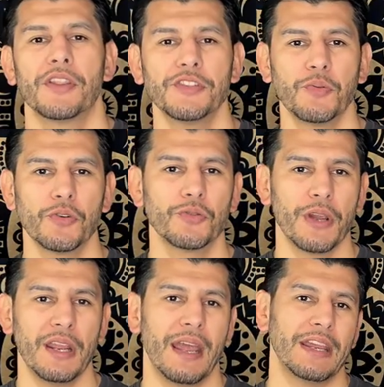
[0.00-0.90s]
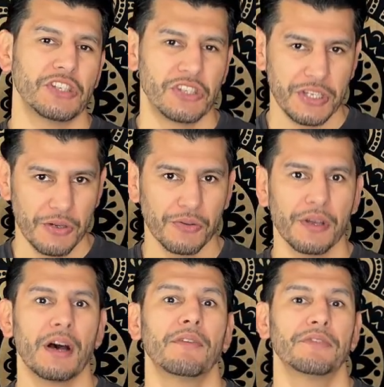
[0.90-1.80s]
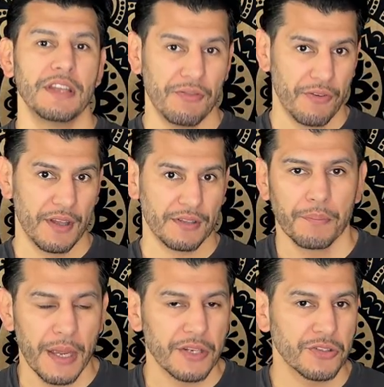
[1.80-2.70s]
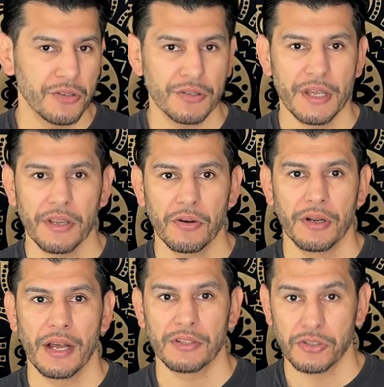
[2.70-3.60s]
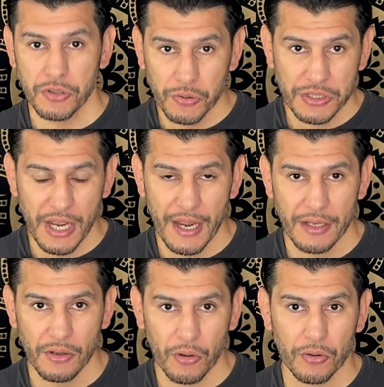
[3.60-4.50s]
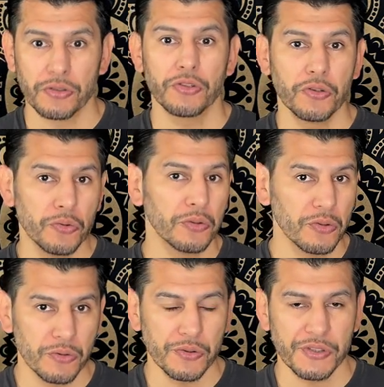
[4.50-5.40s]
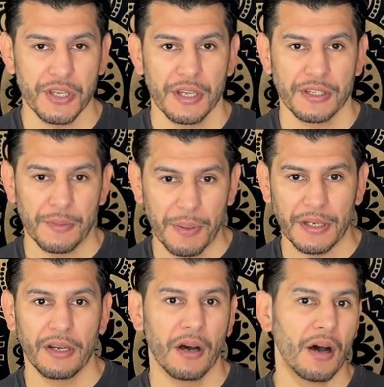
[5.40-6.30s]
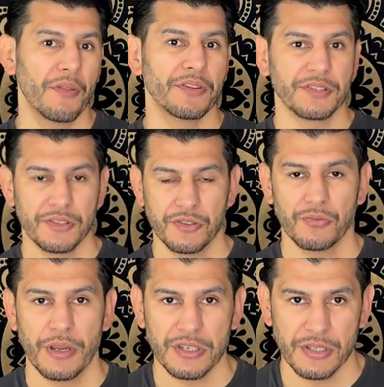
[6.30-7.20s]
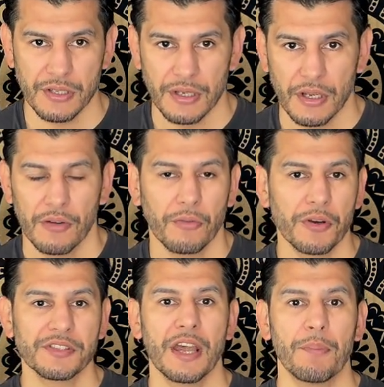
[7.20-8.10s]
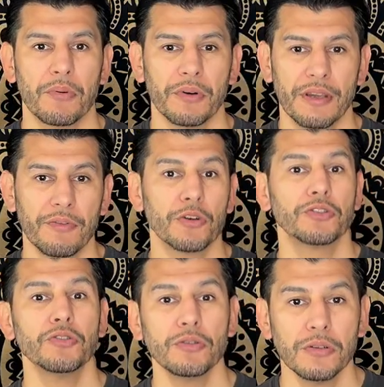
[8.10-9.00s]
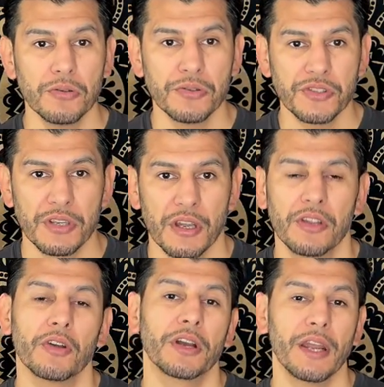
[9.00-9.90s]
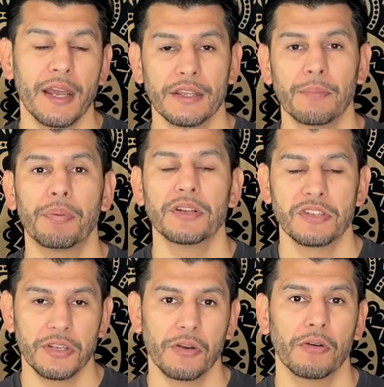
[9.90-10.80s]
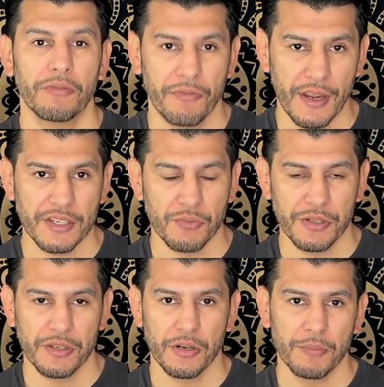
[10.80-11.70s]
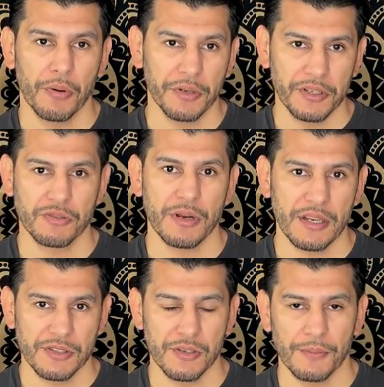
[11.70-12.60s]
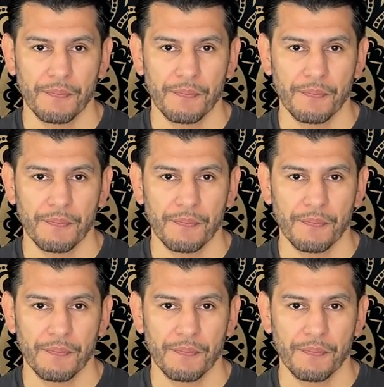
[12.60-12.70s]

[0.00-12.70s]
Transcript: This will create a shield of defense. Make sure that you're not too tight or too loose depending on the situation. For example, if you're too loose, you're gonna end up punching your own face when your opponent strikes you.